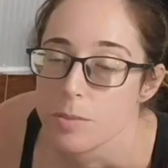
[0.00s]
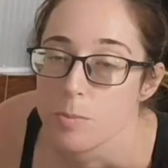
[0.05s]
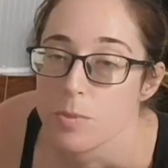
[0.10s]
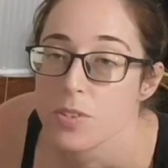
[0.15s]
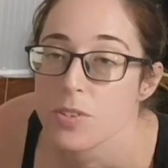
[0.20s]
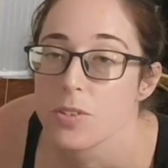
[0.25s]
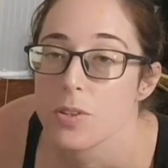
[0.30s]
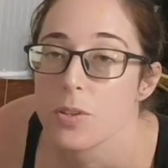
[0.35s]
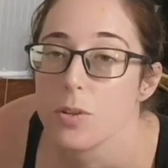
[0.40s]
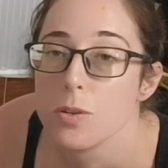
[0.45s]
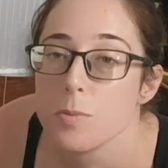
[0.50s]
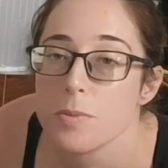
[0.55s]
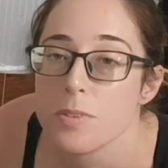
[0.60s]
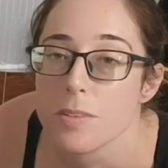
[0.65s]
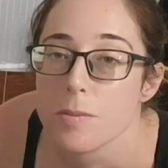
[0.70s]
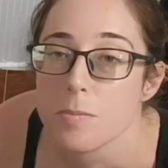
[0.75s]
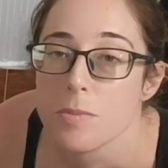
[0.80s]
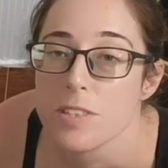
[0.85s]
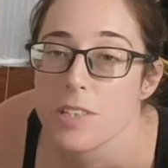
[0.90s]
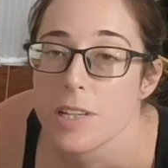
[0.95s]
soap,
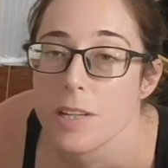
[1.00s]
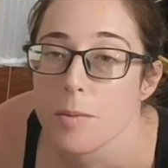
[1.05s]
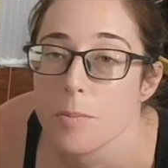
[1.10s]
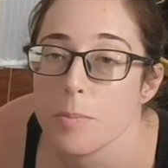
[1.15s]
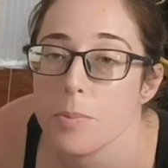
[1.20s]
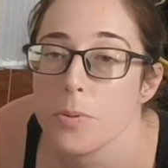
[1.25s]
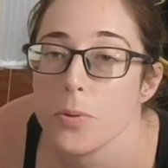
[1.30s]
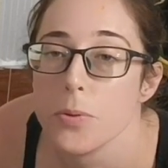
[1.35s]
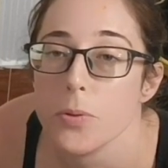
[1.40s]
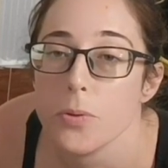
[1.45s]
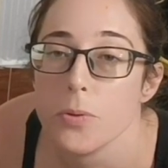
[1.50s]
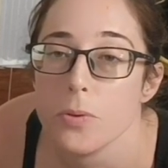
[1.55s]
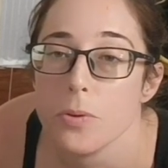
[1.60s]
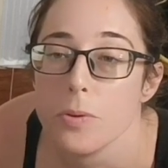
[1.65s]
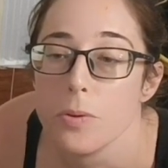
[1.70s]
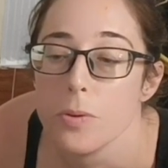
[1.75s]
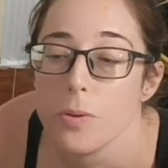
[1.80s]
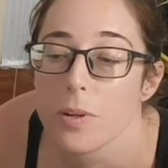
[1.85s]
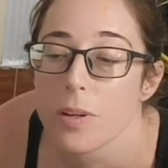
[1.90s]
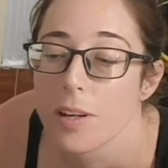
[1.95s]
some
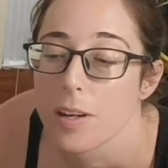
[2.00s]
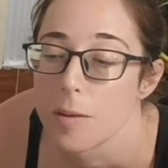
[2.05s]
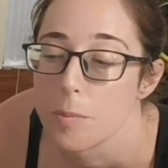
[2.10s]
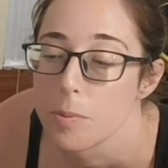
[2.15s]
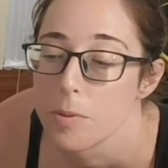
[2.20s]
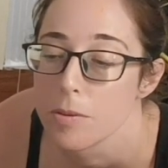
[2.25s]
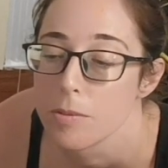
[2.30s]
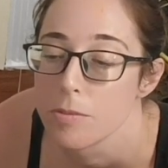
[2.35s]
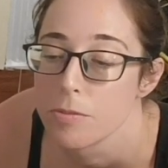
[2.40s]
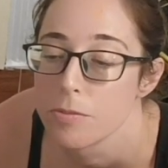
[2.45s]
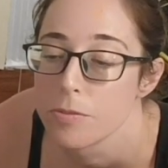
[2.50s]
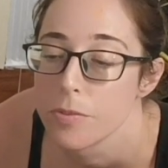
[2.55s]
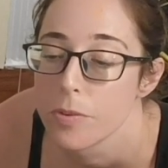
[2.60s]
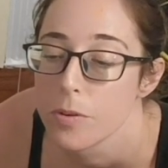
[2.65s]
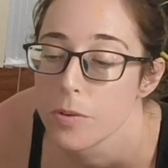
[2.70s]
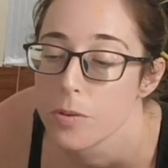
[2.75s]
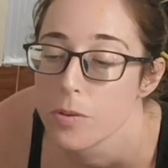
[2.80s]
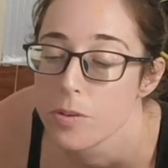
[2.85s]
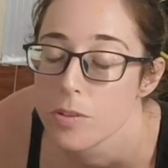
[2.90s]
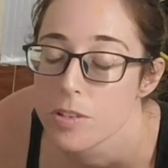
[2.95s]
shampoo, a couple of
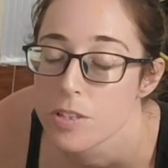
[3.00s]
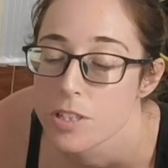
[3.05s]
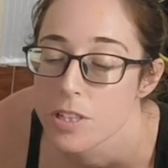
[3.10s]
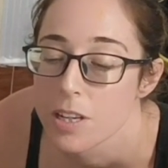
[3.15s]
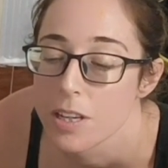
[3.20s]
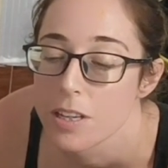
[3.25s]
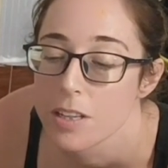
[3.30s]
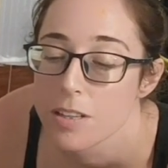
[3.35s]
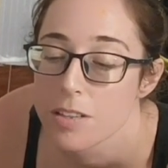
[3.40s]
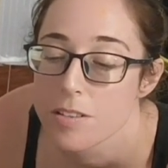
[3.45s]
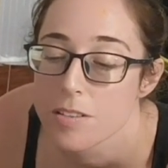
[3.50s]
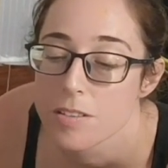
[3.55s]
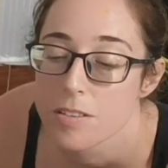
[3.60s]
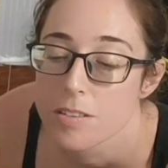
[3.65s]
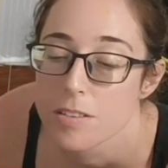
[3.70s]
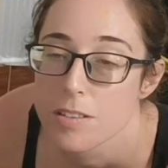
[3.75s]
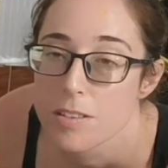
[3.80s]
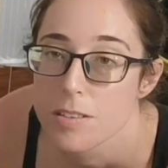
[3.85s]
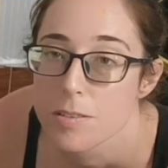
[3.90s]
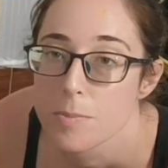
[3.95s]
phone
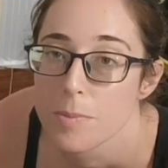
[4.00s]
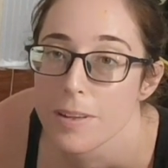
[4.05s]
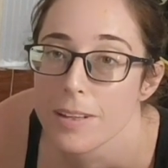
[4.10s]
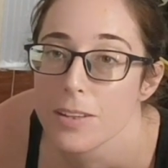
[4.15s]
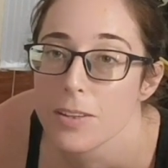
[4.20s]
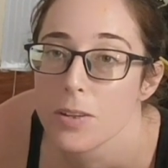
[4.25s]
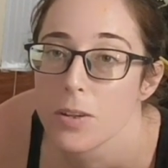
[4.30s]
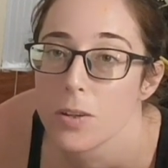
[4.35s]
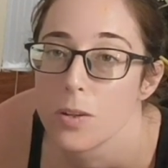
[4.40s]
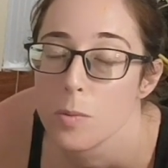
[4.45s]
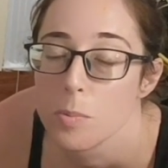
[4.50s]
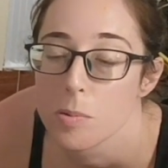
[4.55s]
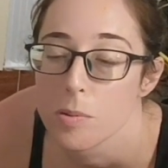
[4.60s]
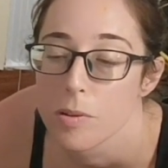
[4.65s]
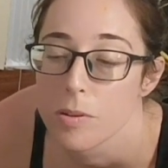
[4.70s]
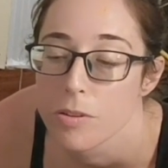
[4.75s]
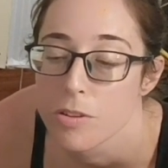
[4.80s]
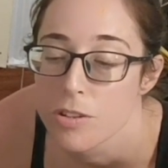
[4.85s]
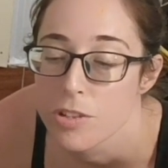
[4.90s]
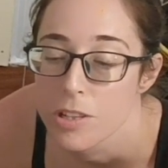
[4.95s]
chargers, my
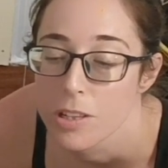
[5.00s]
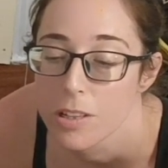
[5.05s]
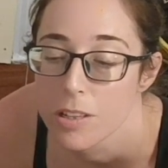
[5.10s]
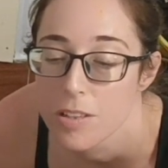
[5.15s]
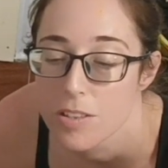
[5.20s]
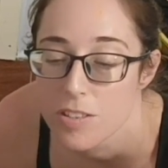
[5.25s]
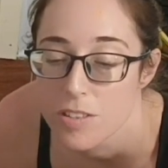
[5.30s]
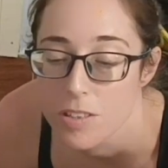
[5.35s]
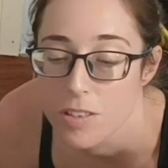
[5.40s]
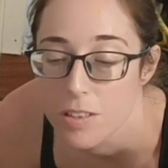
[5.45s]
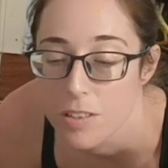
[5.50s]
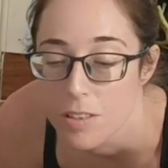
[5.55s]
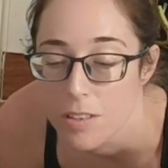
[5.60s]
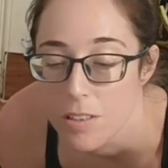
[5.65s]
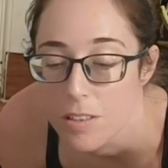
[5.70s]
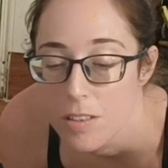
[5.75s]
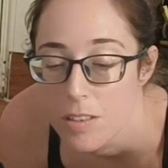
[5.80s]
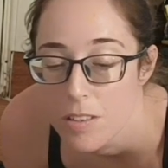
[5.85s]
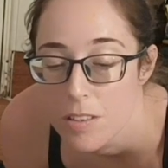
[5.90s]
GoPro charger,